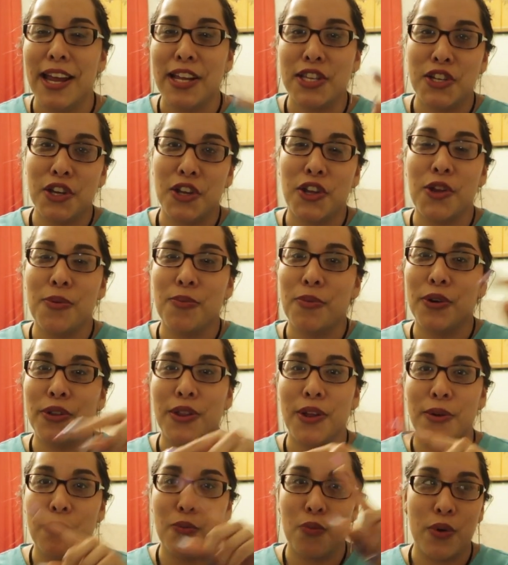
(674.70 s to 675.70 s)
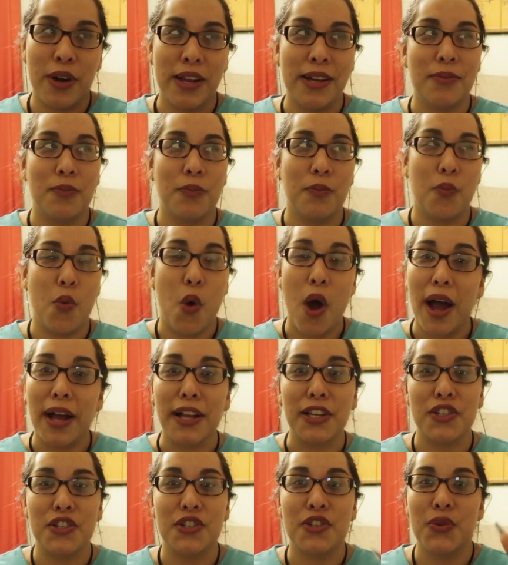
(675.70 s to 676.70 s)
it took you more than one
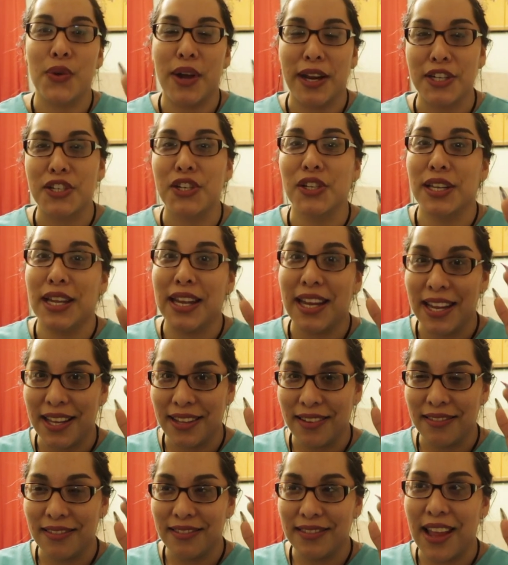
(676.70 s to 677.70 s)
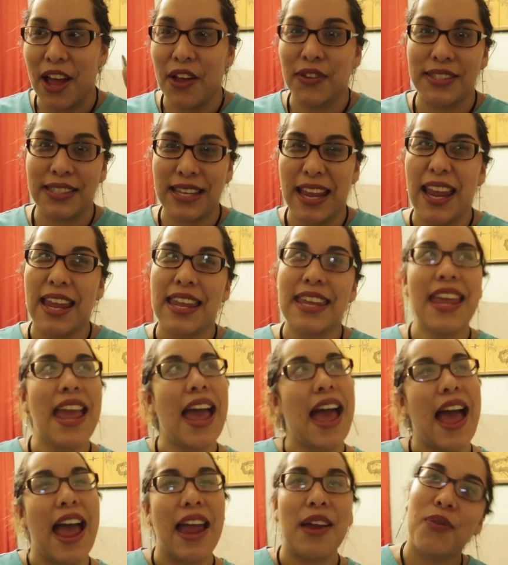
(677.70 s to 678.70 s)
watch to actually now say
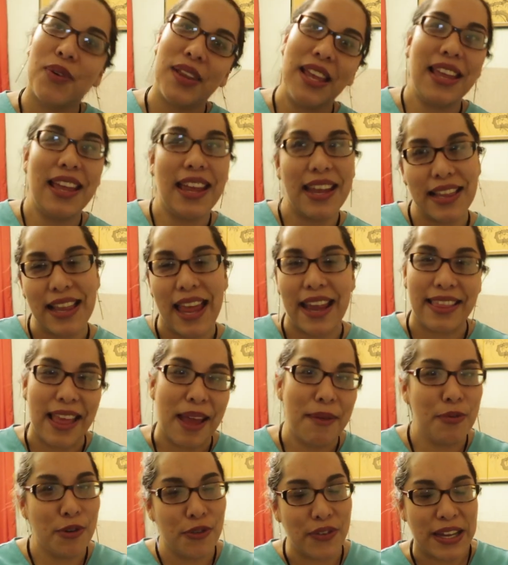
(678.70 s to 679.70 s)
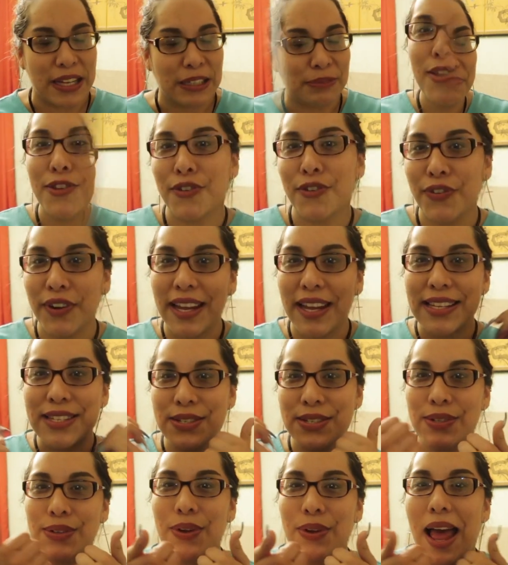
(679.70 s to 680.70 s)
yeah i really like that movie don't forget
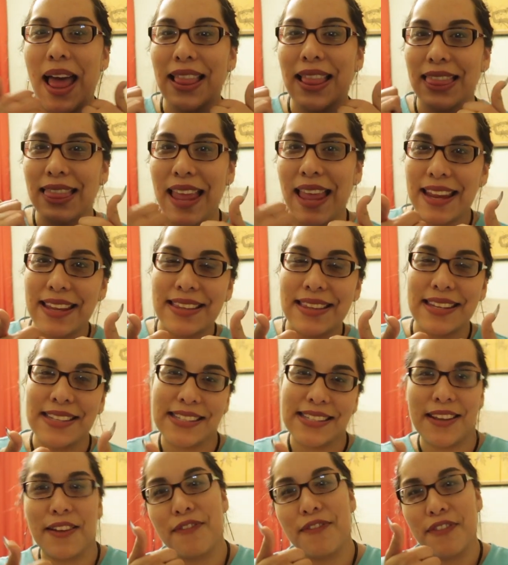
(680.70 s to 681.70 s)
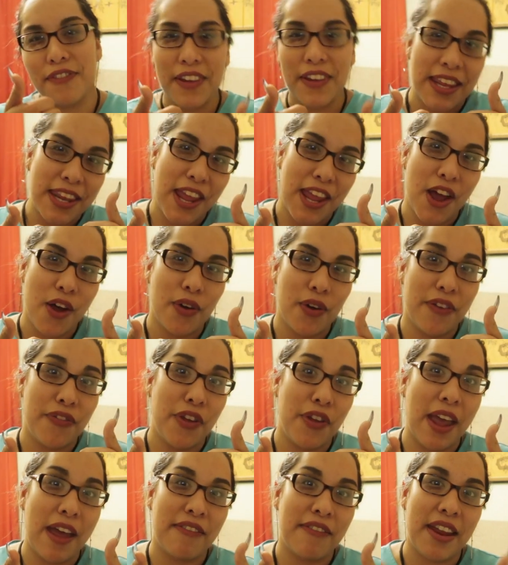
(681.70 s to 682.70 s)
to uh, like this video if
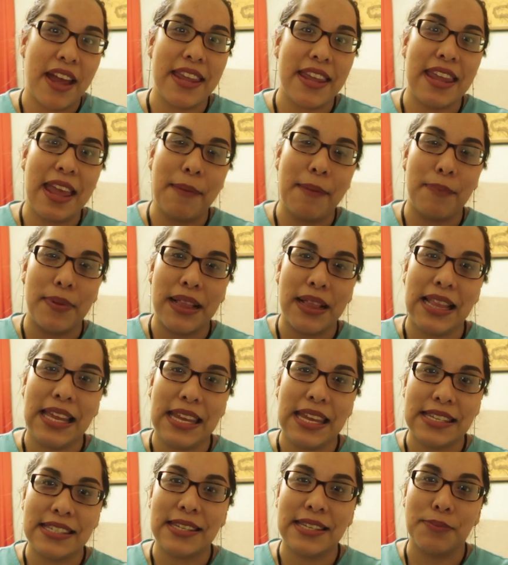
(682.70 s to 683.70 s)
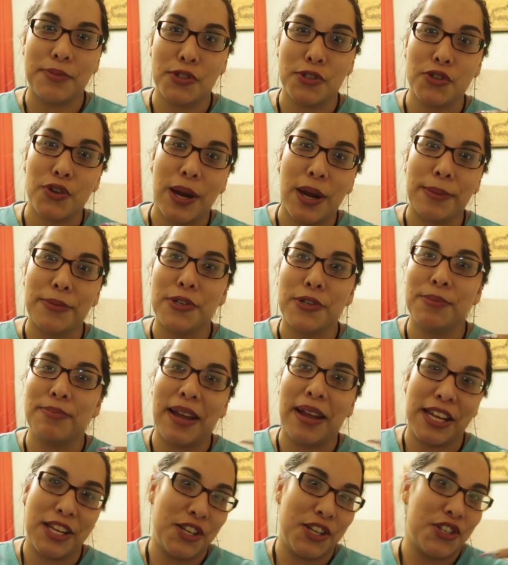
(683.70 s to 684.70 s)
you have not yet please subscribe to
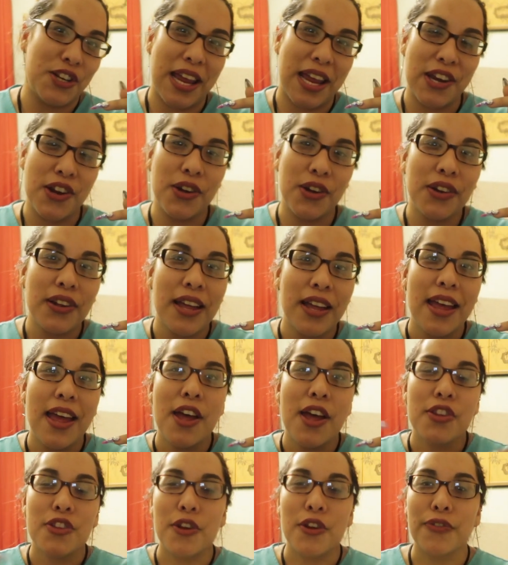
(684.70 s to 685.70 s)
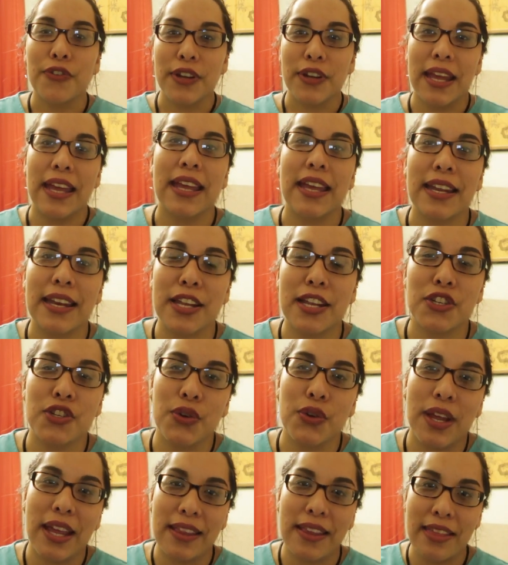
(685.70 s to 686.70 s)
my channel don't forget
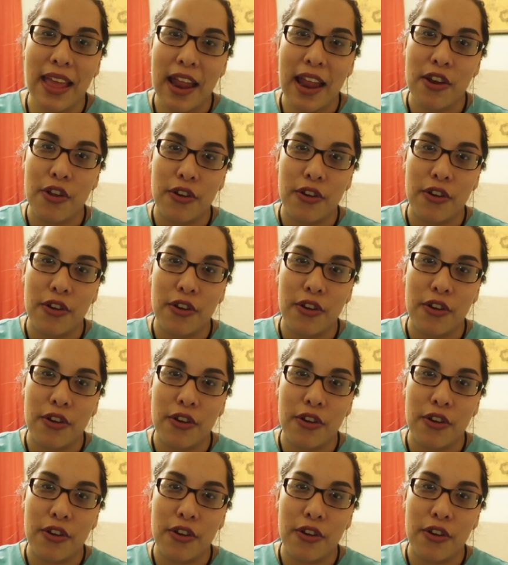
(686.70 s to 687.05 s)
to hit that